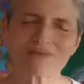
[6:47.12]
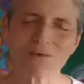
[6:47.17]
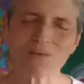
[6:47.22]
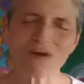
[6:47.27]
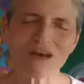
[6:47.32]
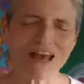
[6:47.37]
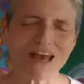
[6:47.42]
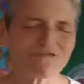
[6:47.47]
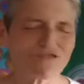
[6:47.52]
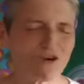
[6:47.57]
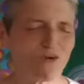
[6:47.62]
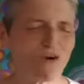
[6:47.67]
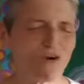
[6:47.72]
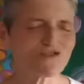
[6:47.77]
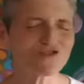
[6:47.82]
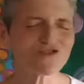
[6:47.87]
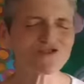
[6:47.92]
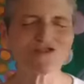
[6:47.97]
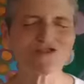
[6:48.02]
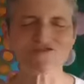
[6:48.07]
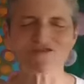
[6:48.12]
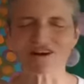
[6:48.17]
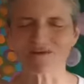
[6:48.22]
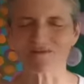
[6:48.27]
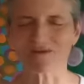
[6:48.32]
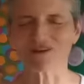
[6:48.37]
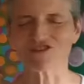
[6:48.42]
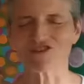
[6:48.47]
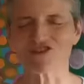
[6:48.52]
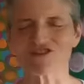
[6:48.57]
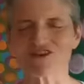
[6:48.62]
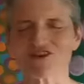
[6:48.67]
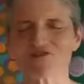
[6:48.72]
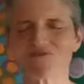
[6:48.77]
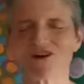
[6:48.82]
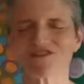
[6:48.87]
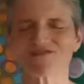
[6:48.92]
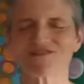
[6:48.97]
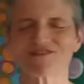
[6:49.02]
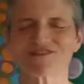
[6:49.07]
We love you all so very much, dear
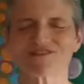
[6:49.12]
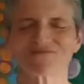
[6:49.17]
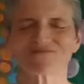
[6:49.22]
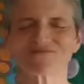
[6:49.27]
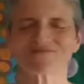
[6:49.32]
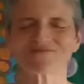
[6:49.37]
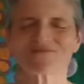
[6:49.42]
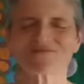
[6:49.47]
ones.